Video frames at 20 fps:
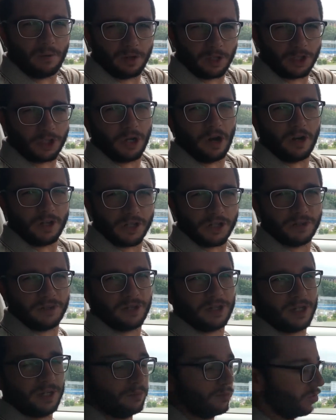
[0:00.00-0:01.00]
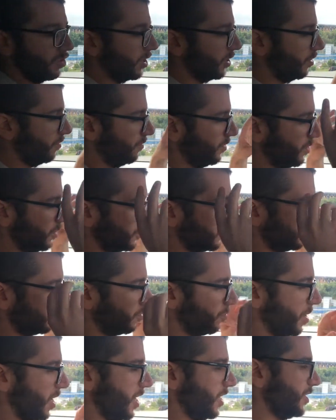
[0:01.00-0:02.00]
charger can bring the vehicle
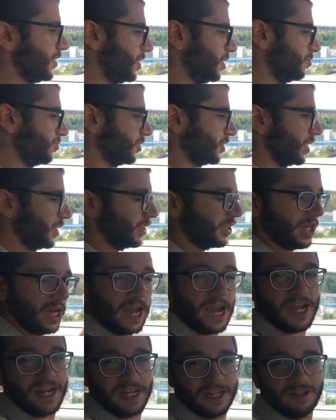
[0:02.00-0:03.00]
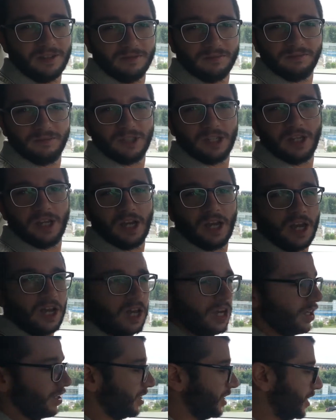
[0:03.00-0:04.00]
from 18% to 80
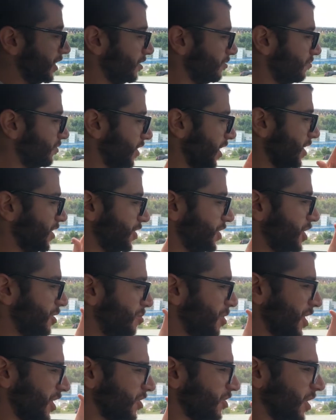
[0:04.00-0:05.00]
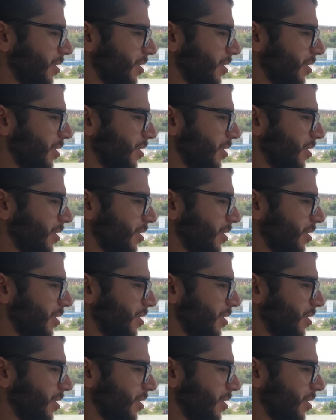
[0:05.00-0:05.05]
in 18 minutes.